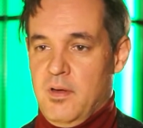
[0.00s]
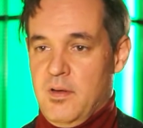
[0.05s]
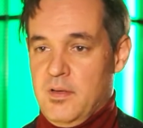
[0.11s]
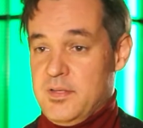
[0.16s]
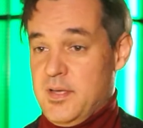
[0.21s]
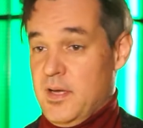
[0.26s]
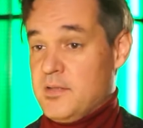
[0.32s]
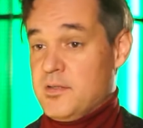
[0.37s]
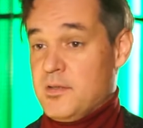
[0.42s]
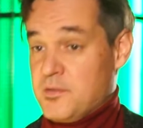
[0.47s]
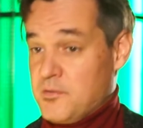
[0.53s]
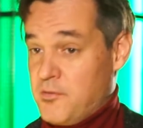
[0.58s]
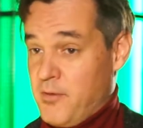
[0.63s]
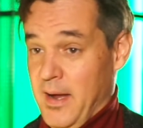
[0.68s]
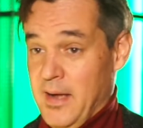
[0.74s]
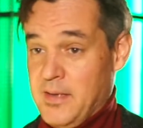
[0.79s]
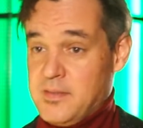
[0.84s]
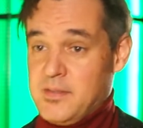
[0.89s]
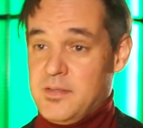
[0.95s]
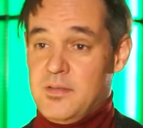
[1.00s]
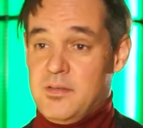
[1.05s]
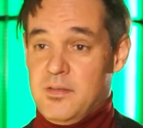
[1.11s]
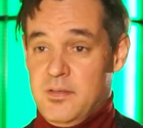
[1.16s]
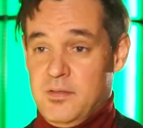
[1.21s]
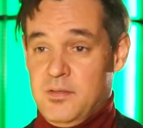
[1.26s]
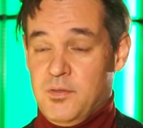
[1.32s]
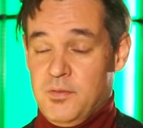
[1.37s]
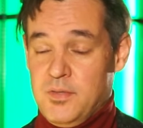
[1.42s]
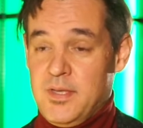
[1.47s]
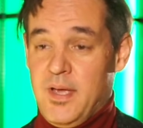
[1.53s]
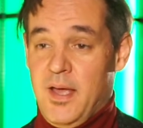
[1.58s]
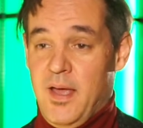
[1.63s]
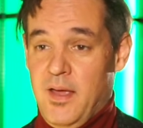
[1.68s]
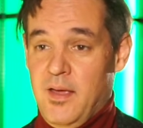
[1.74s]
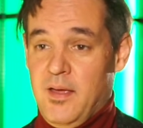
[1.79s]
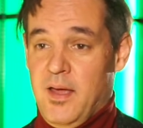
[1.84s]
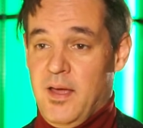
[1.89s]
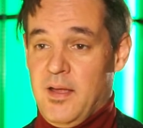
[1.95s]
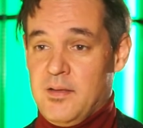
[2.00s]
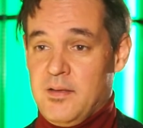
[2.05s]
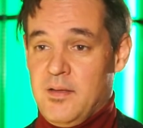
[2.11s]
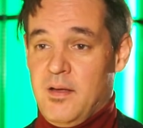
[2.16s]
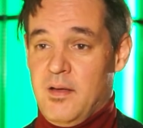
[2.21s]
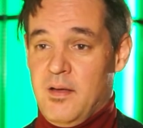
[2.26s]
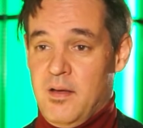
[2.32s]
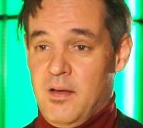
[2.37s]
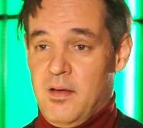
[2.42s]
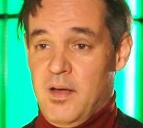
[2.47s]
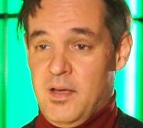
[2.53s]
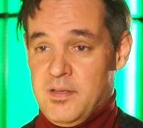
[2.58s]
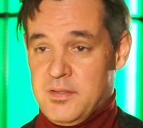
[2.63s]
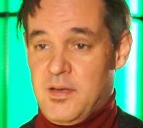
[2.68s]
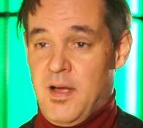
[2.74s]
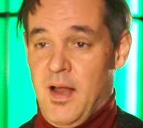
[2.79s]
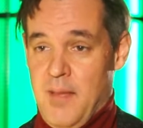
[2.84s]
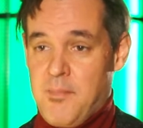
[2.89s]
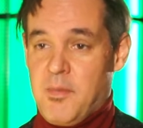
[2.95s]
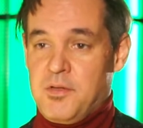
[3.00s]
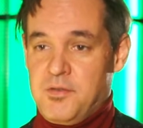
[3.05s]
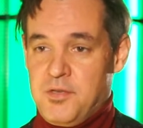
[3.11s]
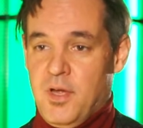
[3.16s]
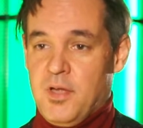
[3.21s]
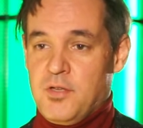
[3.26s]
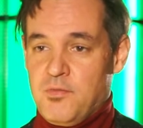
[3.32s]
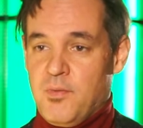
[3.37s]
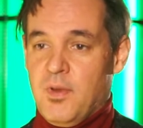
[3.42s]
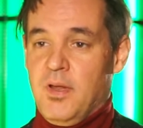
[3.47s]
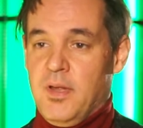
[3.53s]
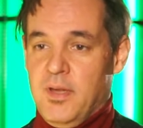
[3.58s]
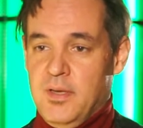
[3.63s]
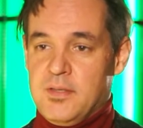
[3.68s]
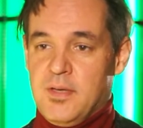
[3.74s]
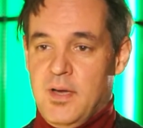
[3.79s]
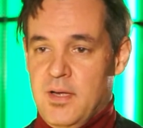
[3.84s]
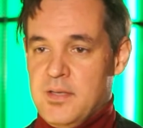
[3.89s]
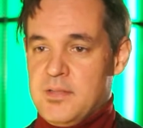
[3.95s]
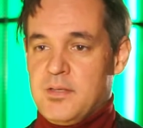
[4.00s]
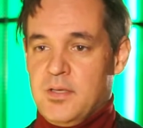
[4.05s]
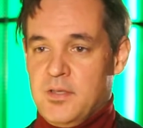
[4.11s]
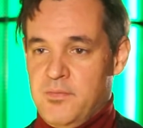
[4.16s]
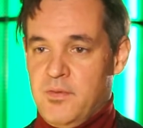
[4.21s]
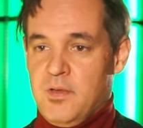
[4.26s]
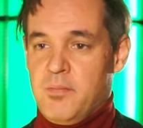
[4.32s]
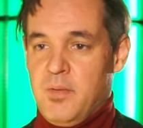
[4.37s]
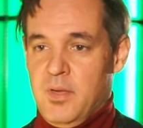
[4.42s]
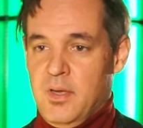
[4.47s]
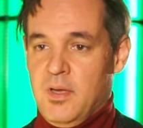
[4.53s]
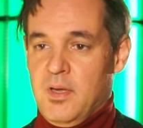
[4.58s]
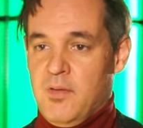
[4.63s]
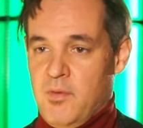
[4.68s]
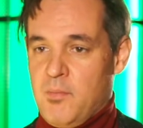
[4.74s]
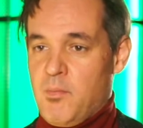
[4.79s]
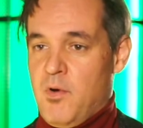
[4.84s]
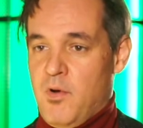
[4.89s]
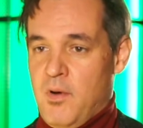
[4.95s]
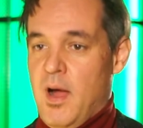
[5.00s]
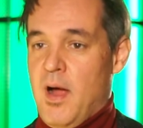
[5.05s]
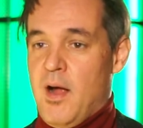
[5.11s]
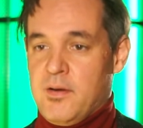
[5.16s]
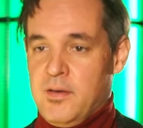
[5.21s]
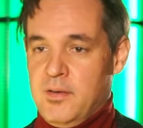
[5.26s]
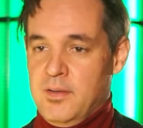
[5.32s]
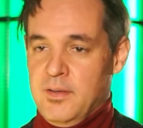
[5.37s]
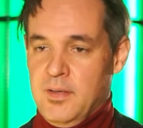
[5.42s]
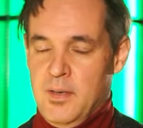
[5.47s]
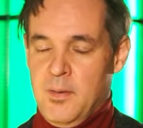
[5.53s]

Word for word: Celsius degrees today and uh, as climate change will hit us, it will be even more harder.